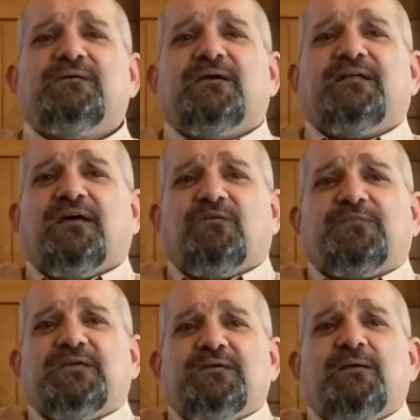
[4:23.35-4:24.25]
and
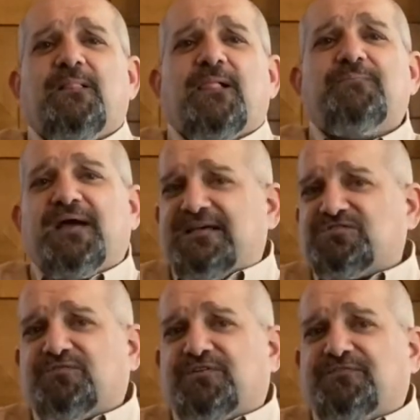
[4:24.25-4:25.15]
healthy
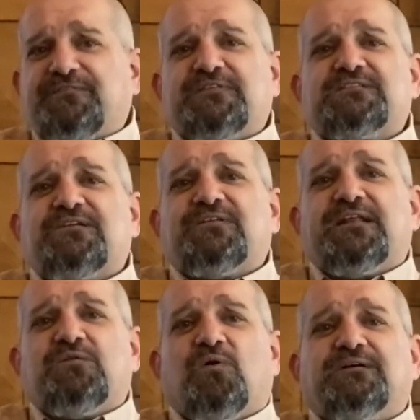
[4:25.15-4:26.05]
Passover
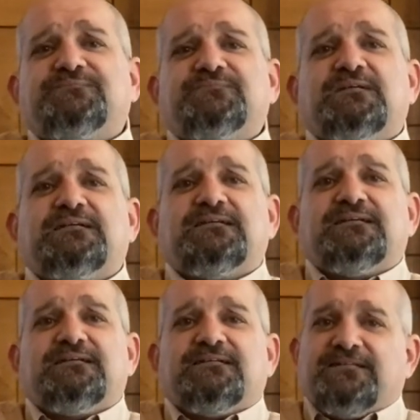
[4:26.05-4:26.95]
5781
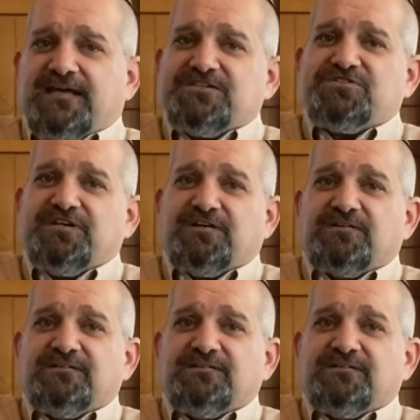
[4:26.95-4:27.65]
next year